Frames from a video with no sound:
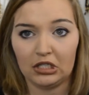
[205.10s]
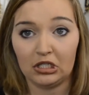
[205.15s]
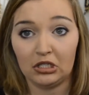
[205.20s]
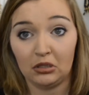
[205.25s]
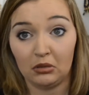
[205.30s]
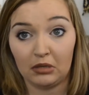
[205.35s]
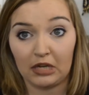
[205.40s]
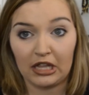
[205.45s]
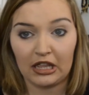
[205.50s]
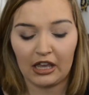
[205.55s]

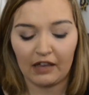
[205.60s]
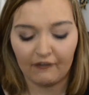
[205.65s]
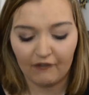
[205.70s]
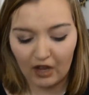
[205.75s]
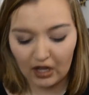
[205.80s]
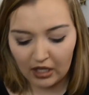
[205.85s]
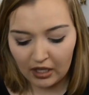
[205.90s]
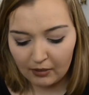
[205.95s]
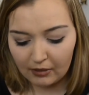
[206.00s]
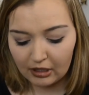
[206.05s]
do anything
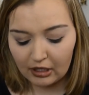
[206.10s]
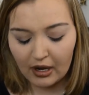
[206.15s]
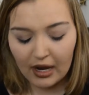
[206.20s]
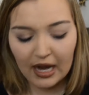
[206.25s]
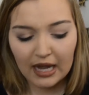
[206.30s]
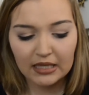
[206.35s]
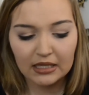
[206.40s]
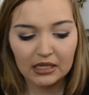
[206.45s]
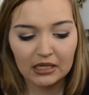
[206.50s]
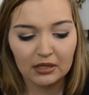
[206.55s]
funky with your
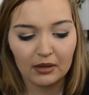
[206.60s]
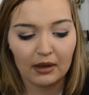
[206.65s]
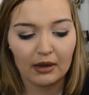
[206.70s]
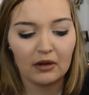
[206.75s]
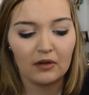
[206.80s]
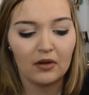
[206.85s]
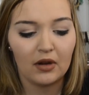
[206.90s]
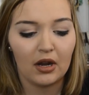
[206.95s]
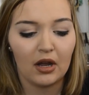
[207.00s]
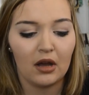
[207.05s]
eyes, so I
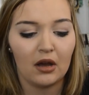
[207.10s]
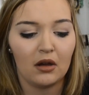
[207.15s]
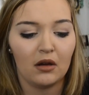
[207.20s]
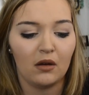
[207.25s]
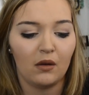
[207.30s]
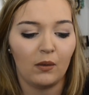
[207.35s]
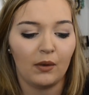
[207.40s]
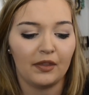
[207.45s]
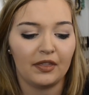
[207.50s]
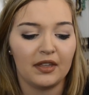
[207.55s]
don't
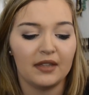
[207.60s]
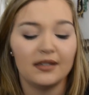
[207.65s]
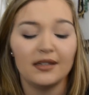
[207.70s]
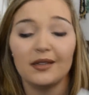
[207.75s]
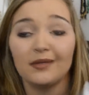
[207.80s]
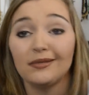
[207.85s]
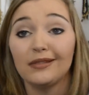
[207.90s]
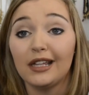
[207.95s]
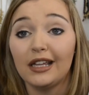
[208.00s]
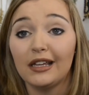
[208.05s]
know what this
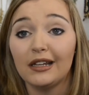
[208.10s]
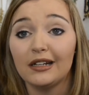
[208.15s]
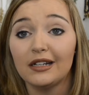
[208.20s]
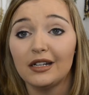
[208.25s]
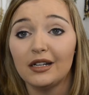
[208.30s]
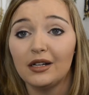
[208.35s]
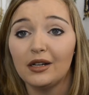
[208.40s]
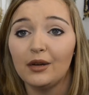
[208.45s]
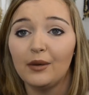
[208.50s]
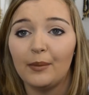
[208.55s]
is really gonna
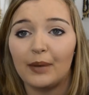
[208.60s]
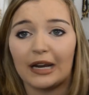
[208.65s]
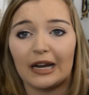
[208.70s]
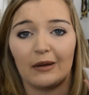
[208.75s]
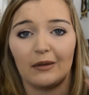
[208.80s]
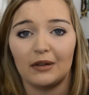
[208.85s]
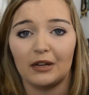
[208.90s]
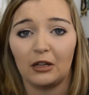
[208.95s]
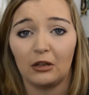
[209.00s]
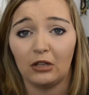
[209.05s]
do, but
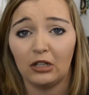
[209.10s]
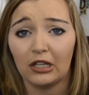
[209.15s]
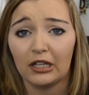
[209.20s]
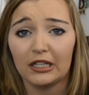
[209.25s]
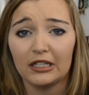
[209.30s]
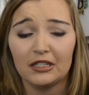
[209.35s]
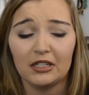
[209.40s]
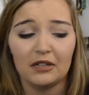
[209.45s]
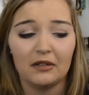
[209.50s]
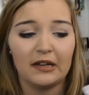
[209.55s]
I want to
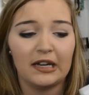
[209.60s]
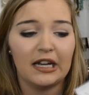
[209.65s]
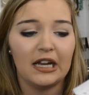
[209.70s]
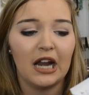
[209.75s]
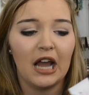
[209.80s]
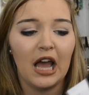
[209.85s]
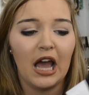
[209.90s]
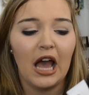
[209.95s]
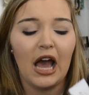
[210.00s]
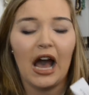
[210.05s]
look into it.